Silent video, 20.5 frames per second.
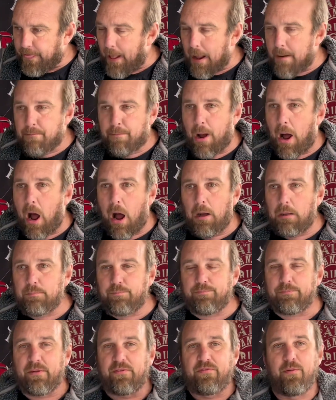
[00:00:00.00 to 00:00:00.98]
But
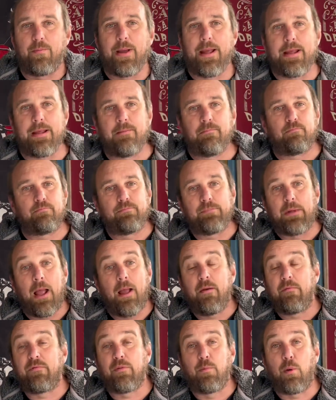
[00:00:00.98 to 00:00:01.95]
for me,
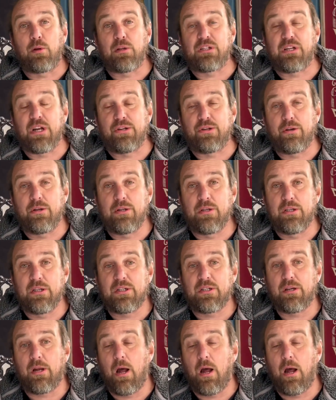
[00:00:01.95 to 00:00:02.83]
yeah, Vermont Sessions,